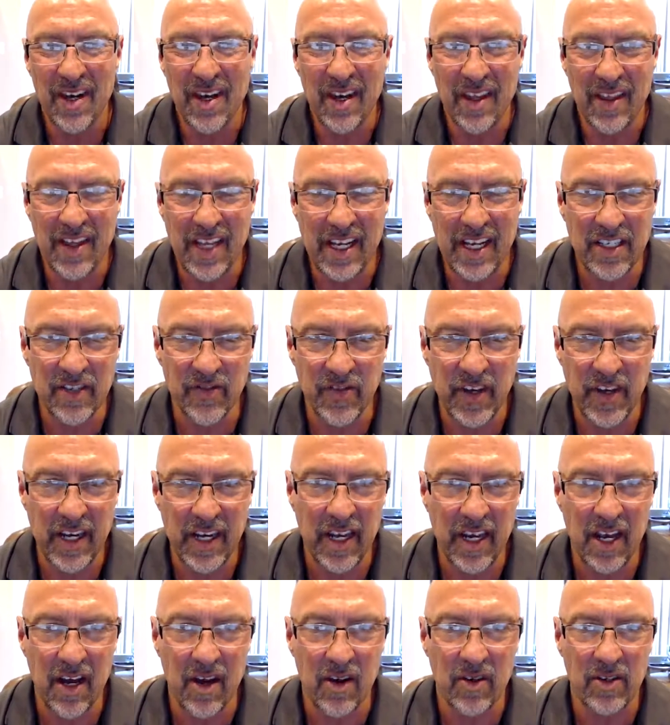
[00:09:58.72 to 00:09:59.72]
these
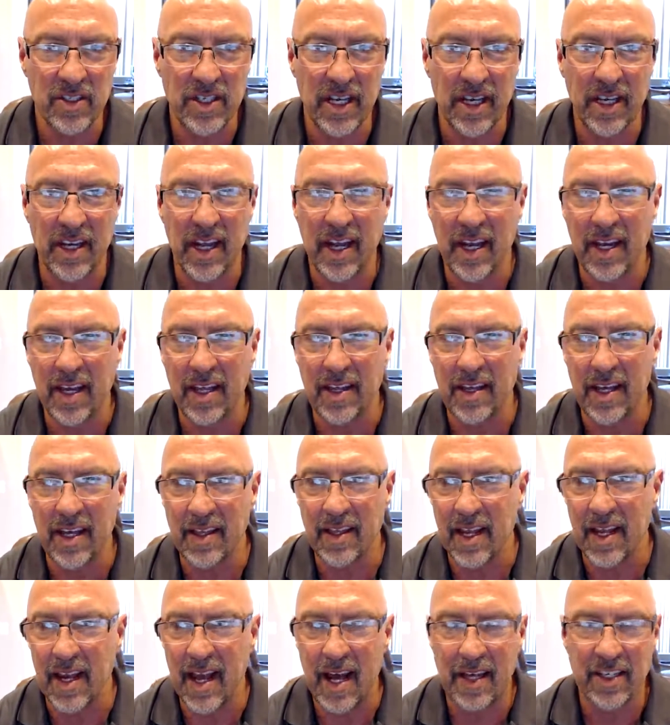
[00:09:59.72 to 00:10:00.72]
videos and anything
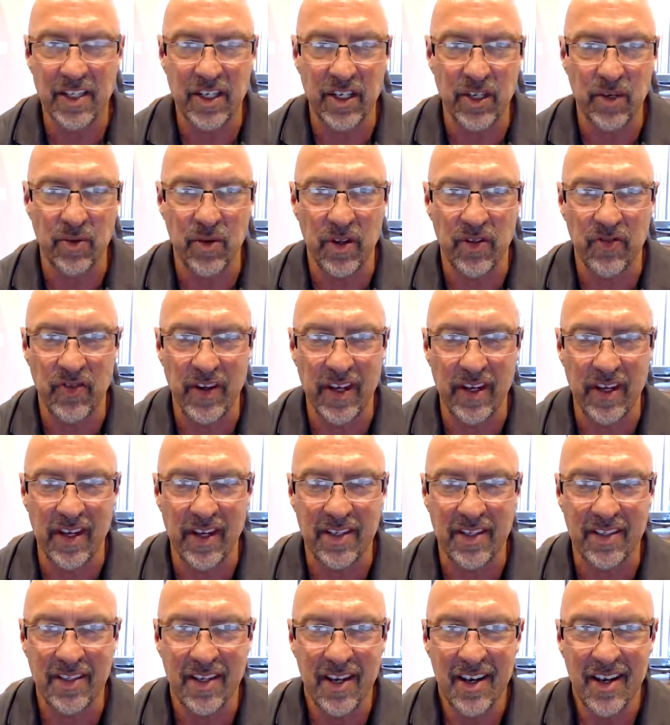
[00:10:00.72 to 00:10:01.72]
that has to do with
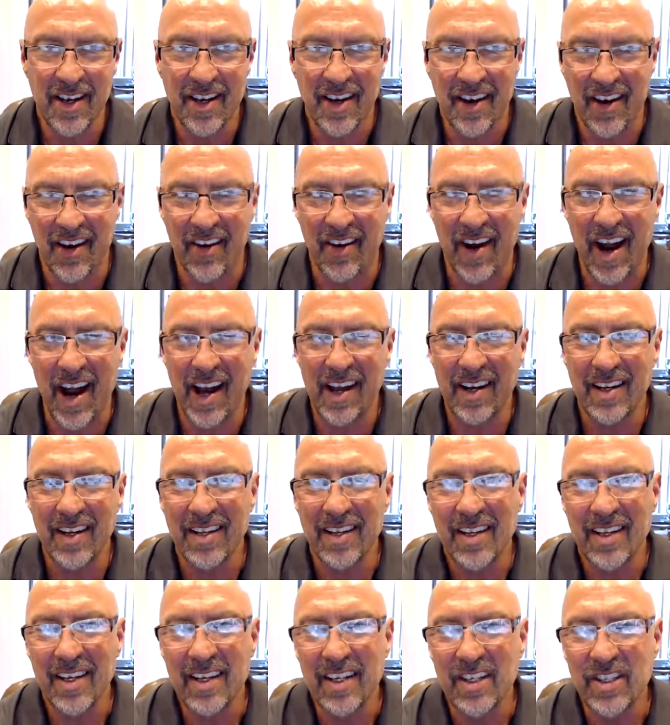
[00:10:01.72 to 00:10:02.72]
fitness. All right?
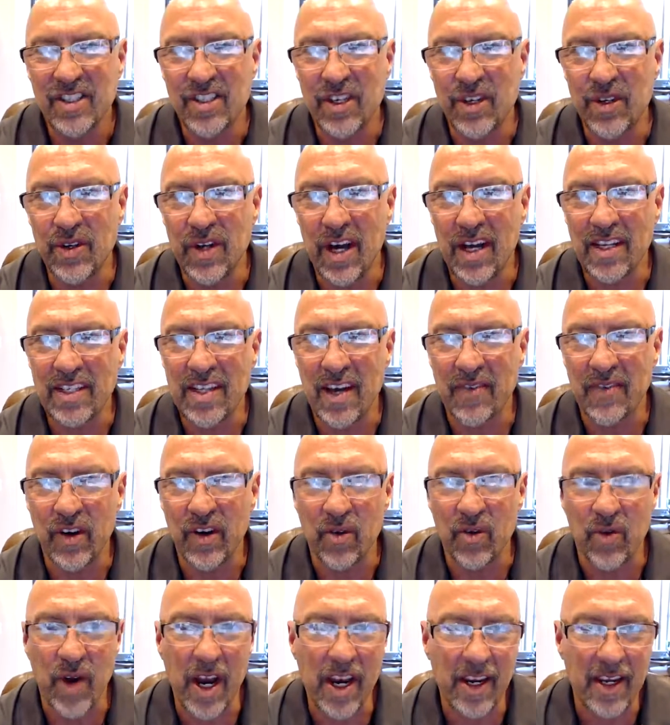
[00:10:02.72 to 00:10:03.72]
So you guys have a
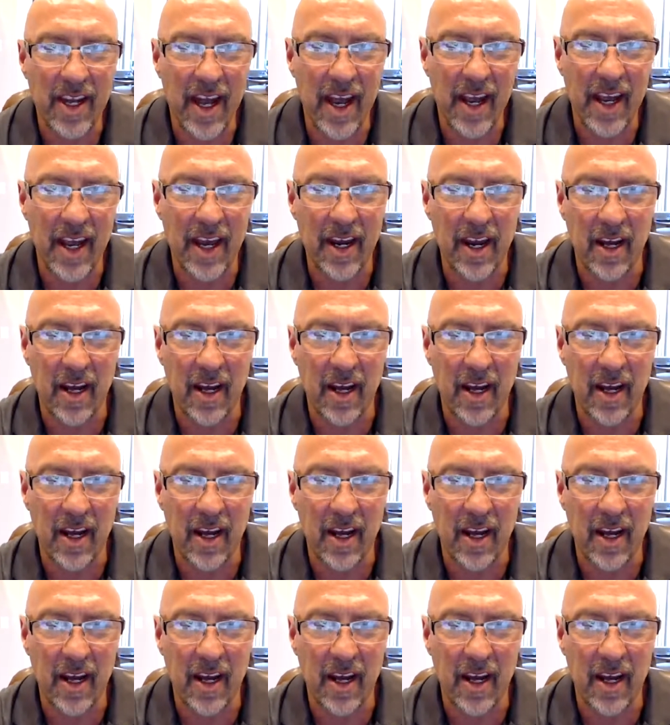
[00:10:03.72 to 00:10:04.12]
great day, and